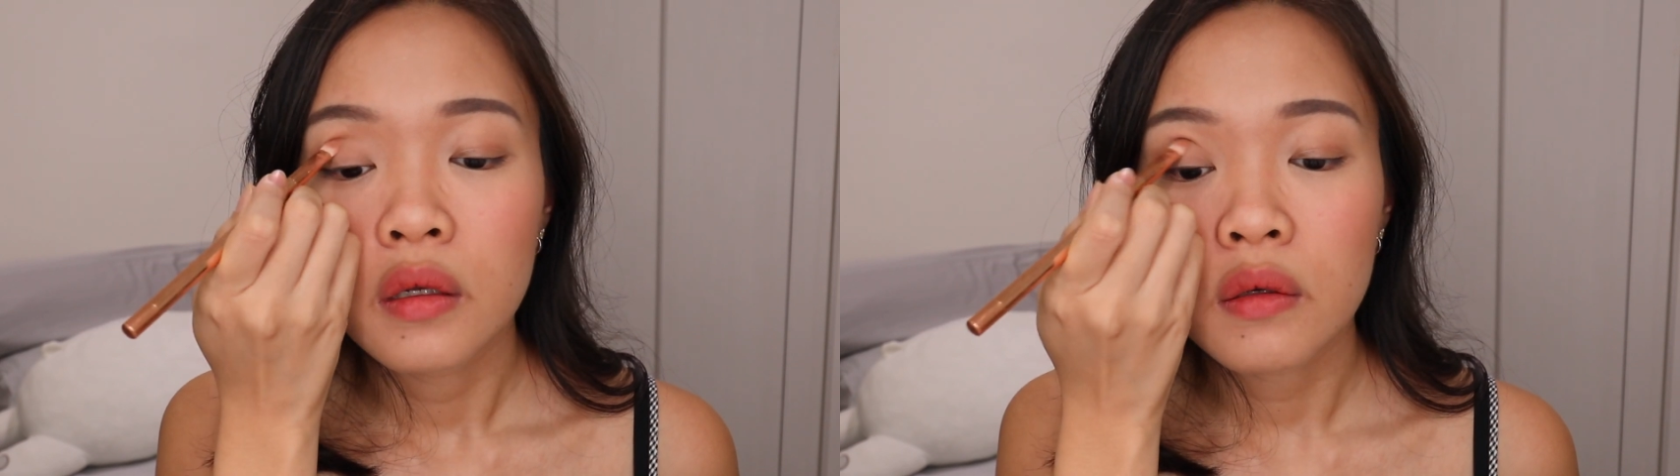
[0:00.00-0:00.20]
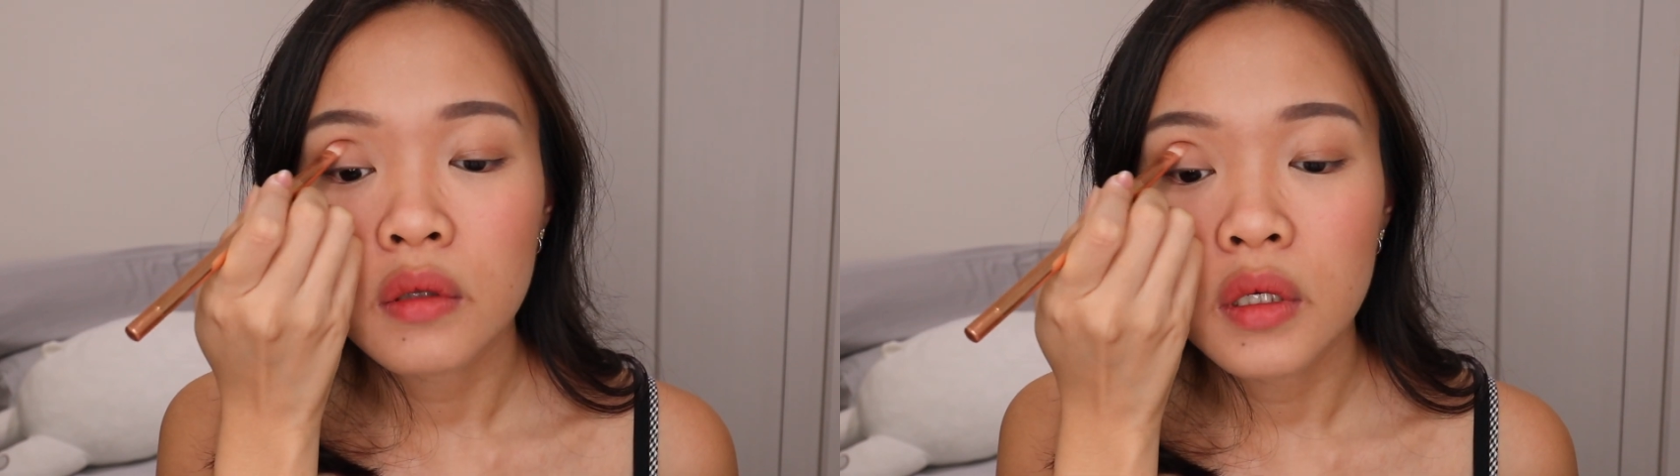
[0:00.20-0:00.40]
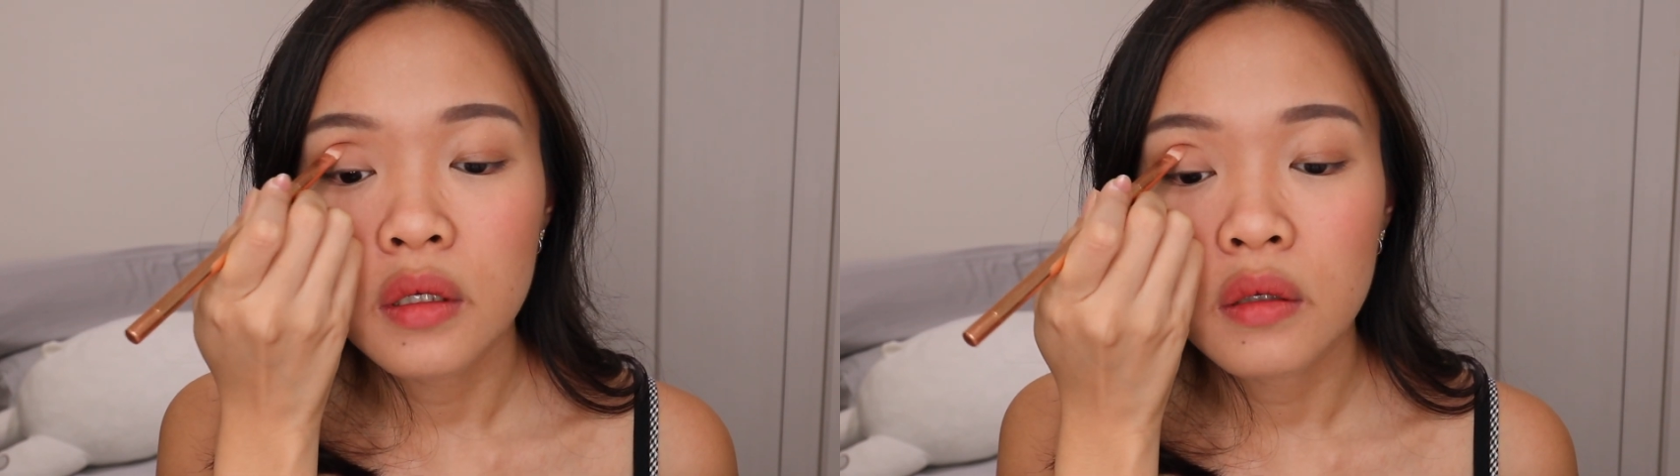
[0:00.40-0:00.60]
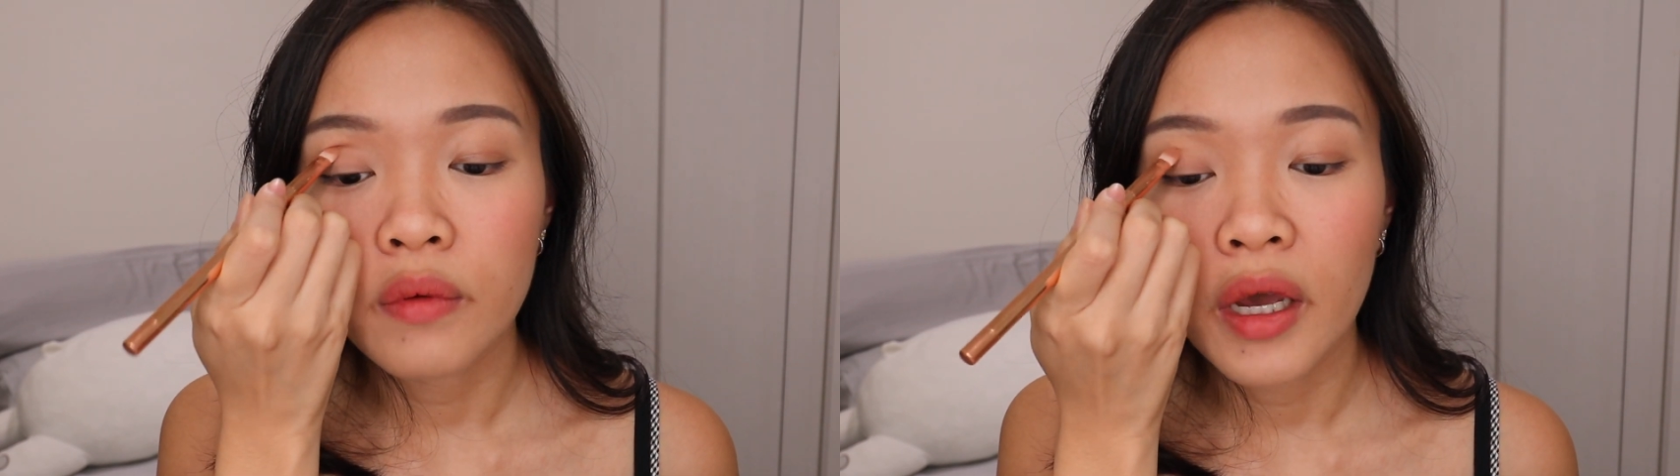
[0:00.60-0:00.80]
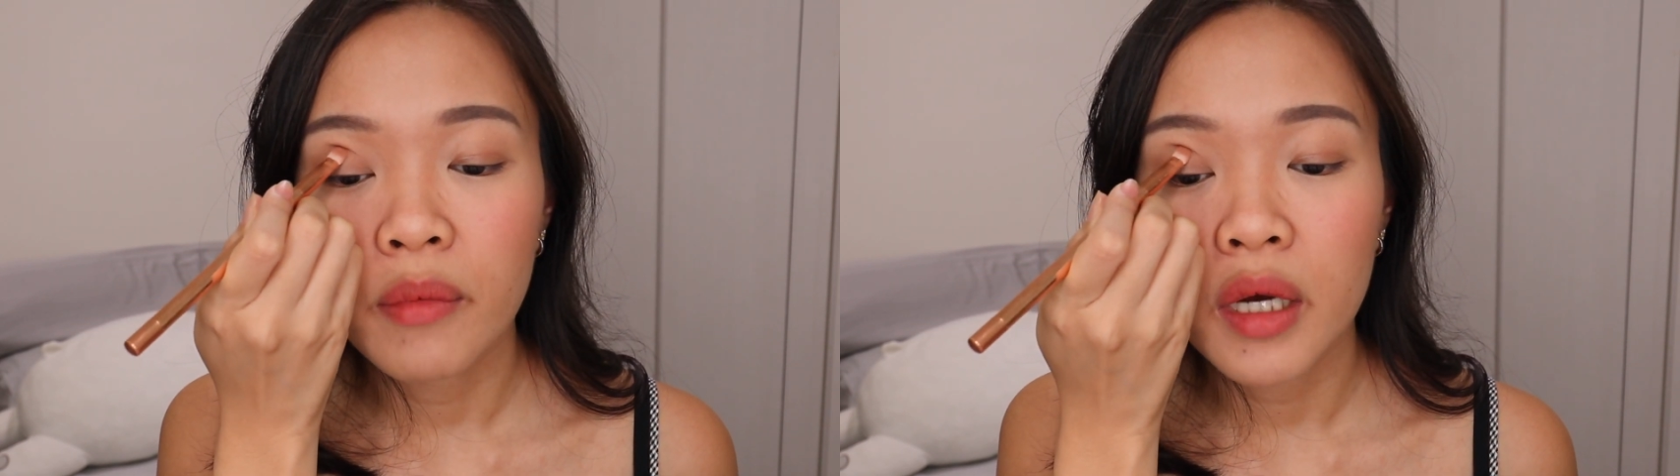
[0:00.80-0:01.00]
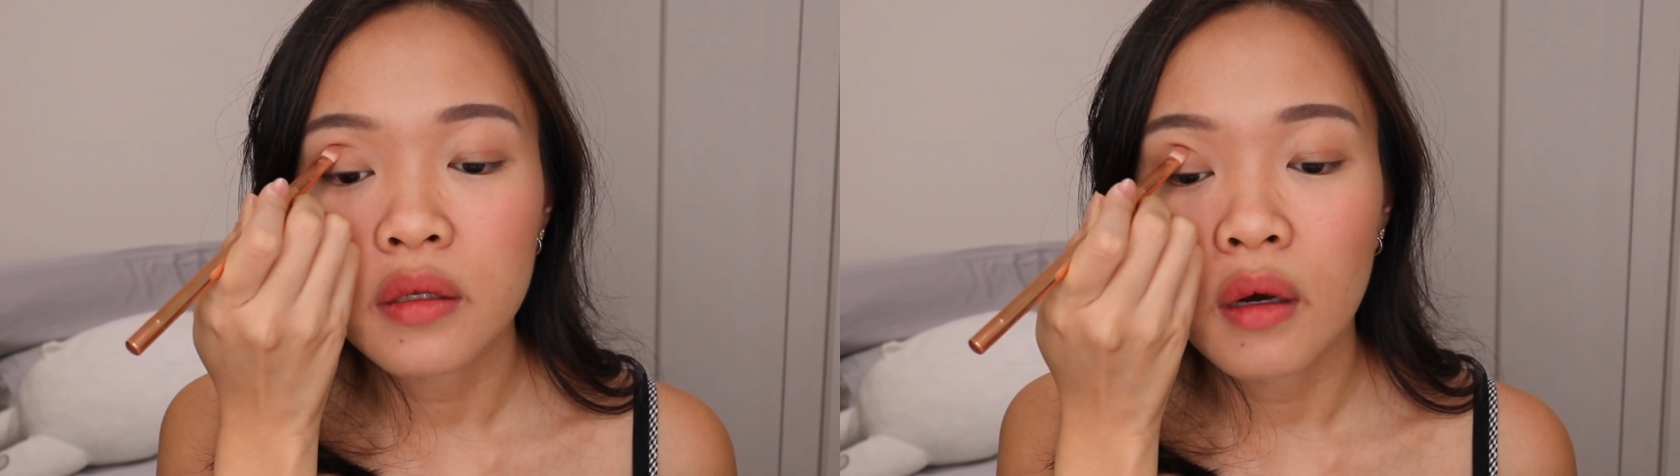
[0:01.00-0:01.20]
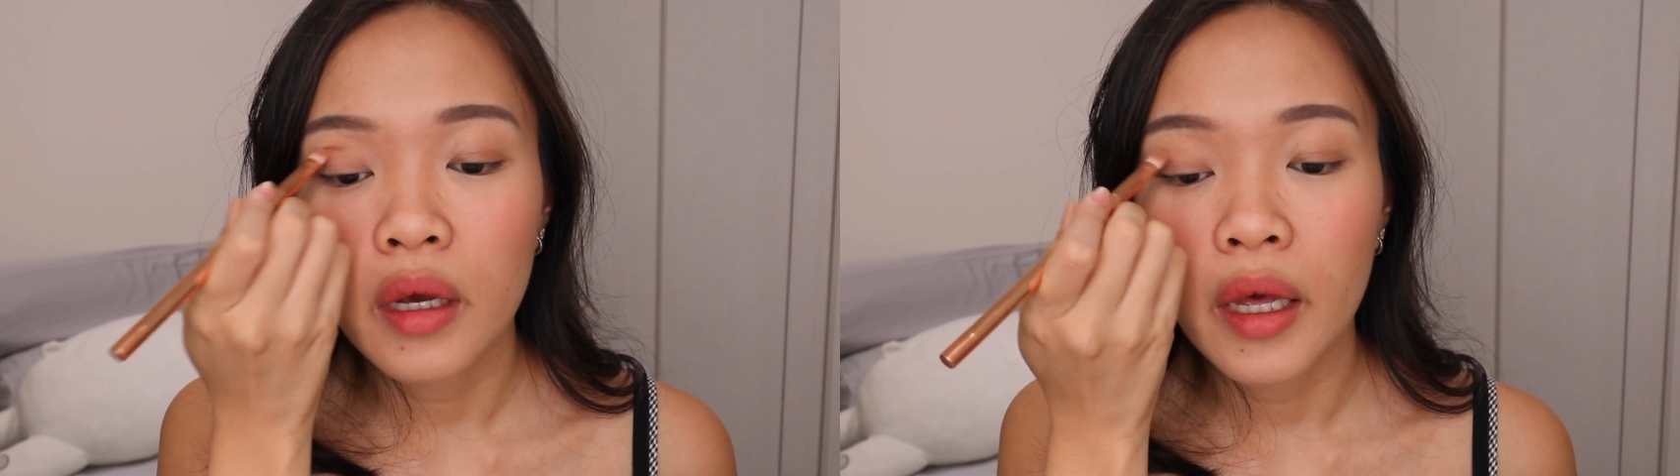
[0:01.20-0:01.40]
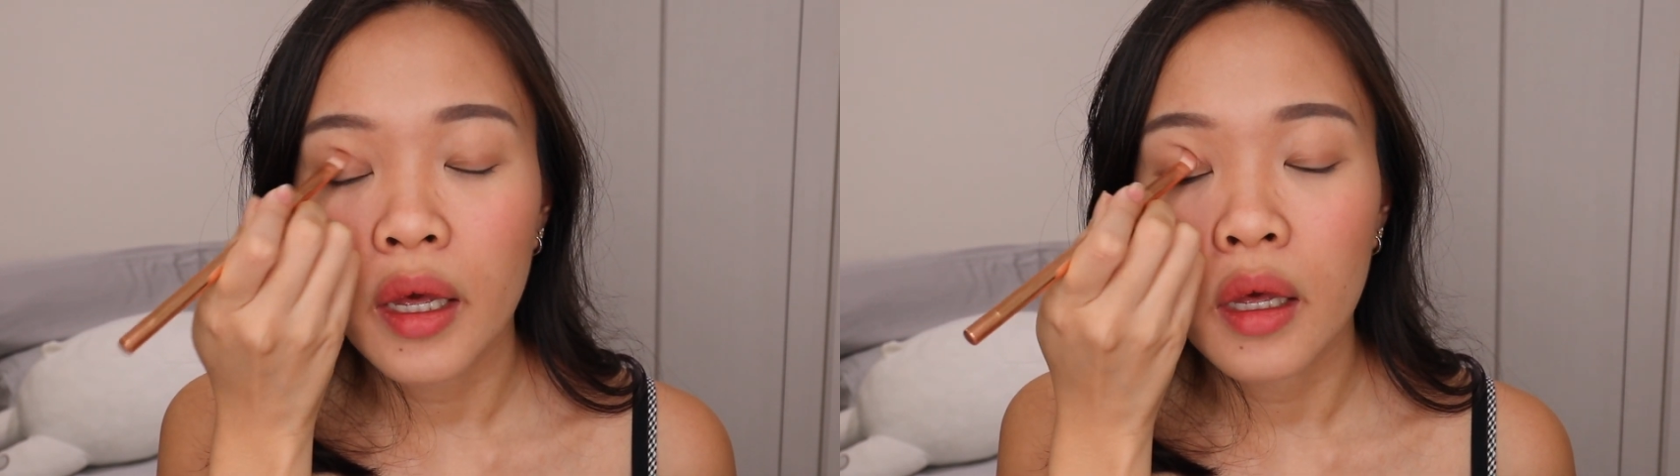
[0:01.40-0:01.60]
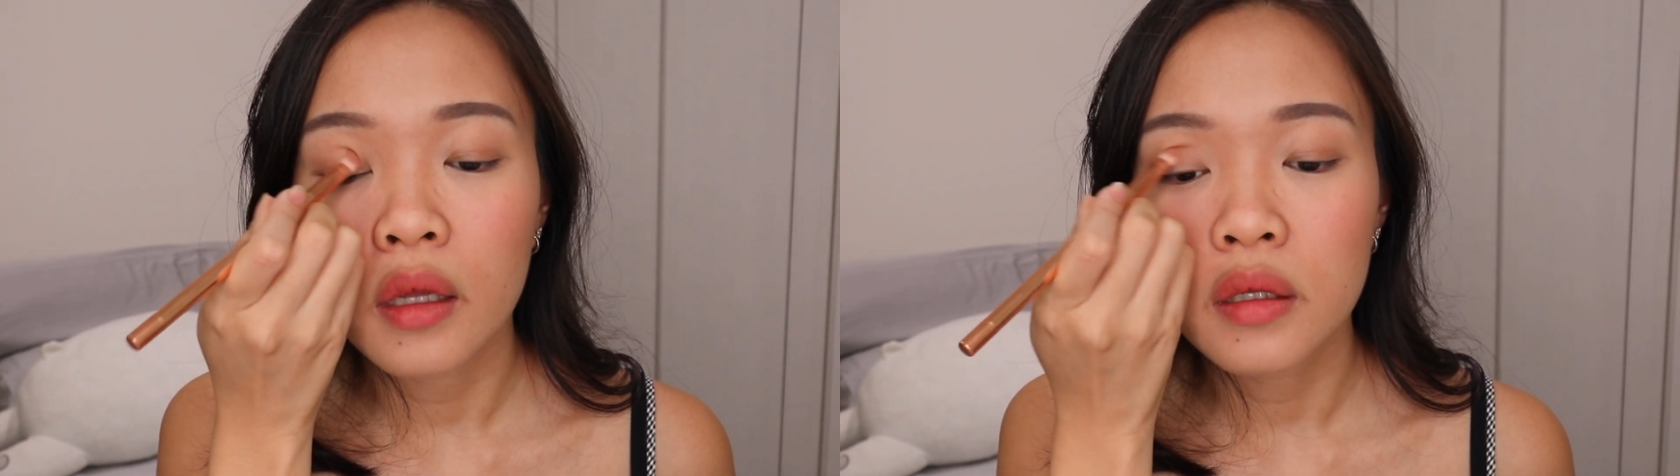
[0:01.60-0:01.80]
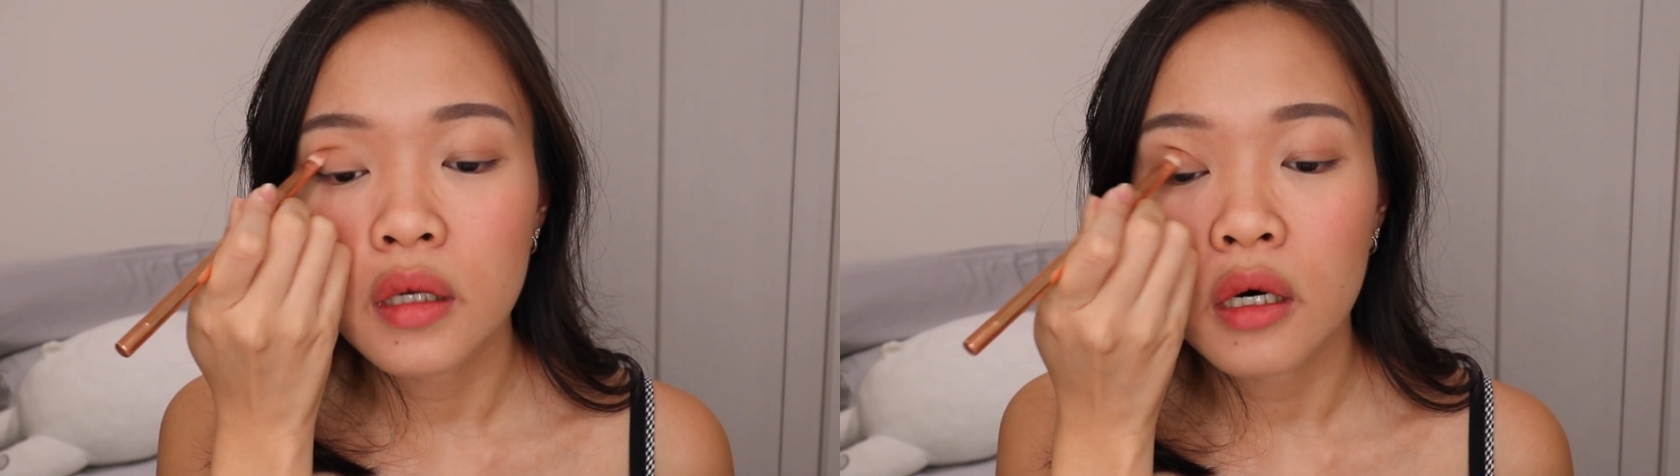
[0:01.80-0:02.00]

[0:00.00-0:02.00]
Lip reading: So this is where my socket ends.